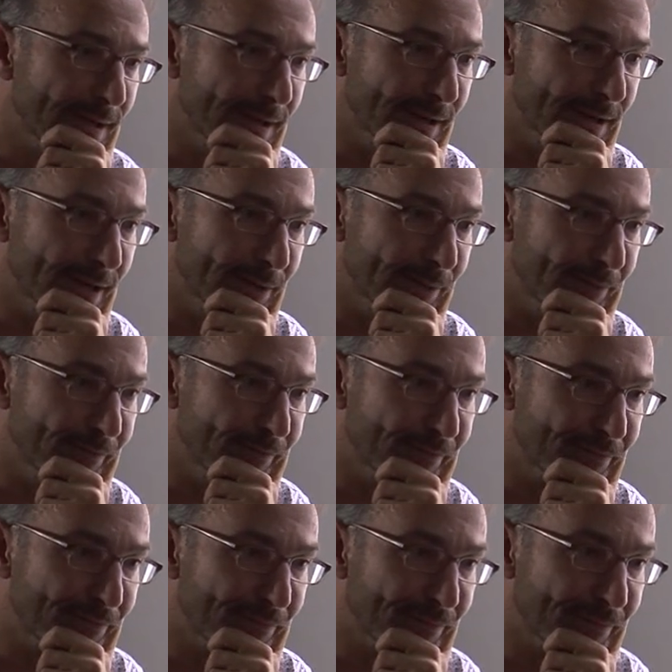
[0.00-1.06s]
Um,
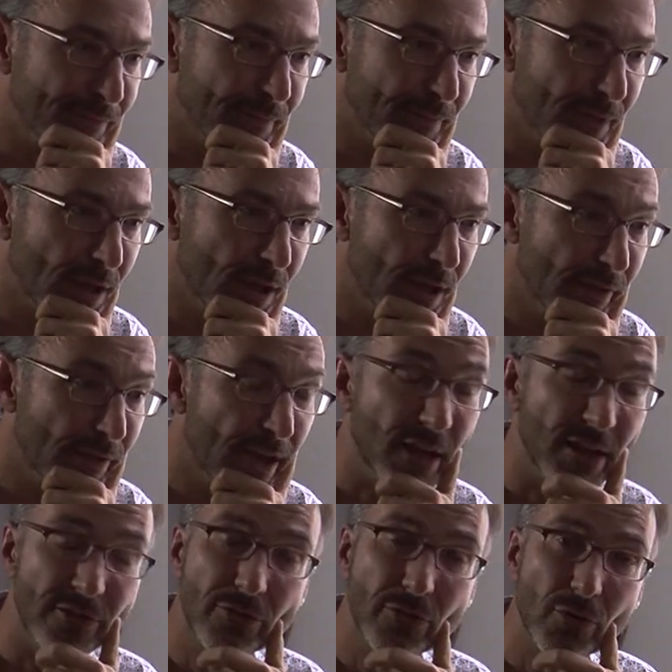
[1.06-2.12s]
they
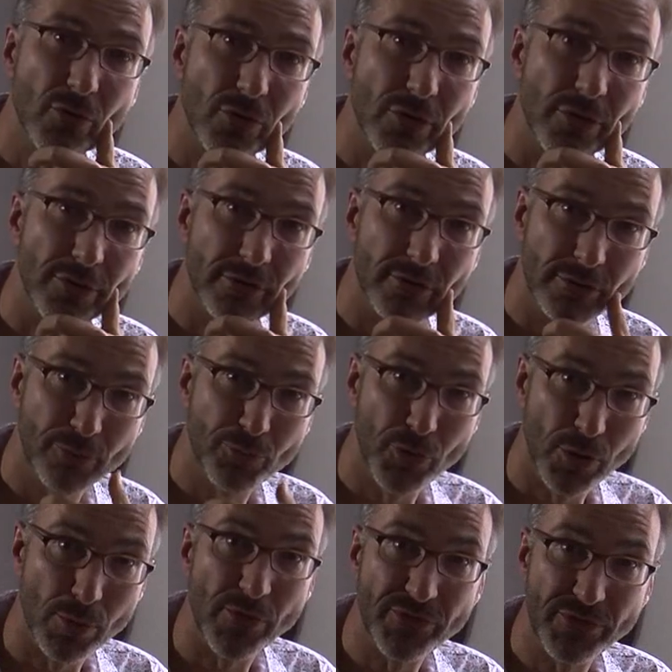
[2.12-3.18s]
can store
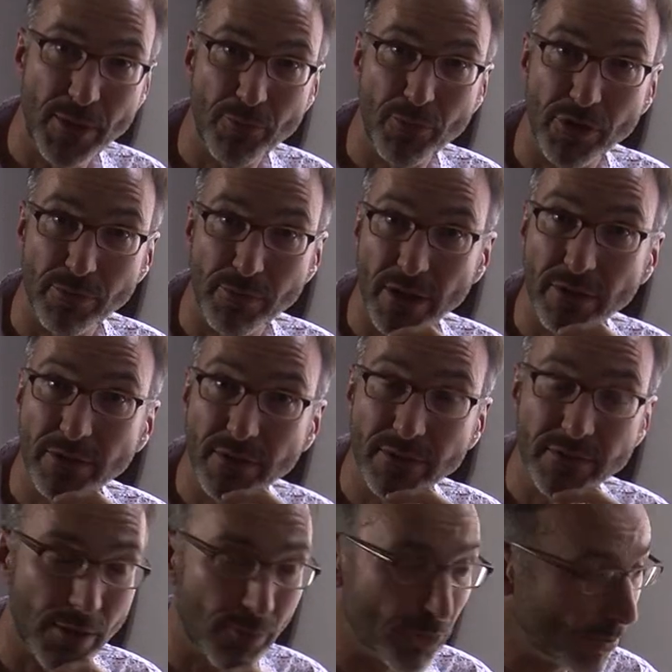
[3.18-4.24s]
sperm of separate males in
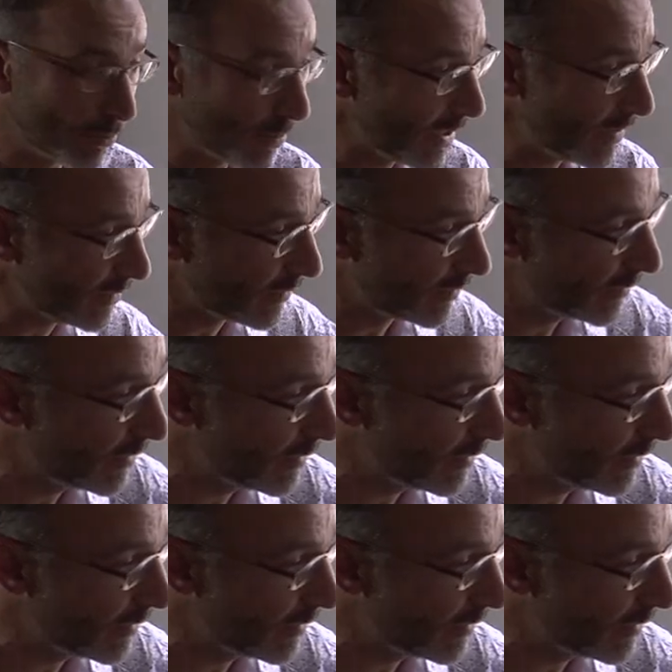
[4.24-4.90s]
separate places.